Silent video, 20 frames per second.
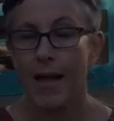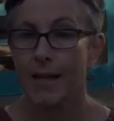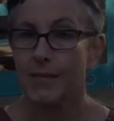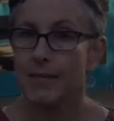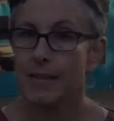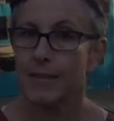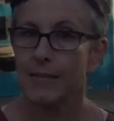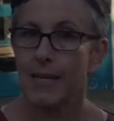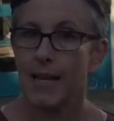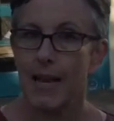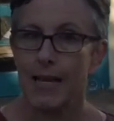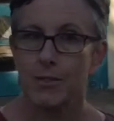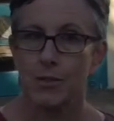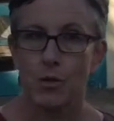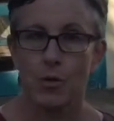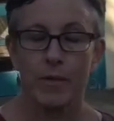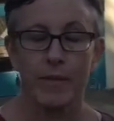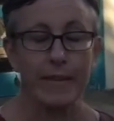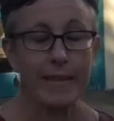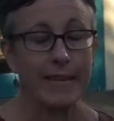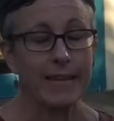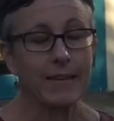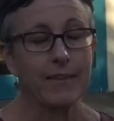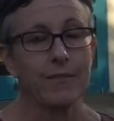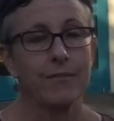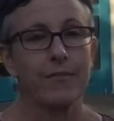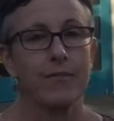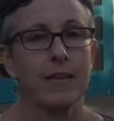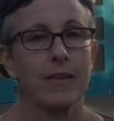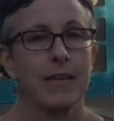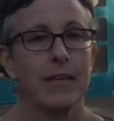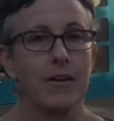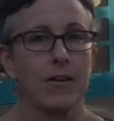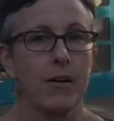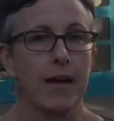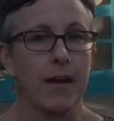As I said, I don't live here.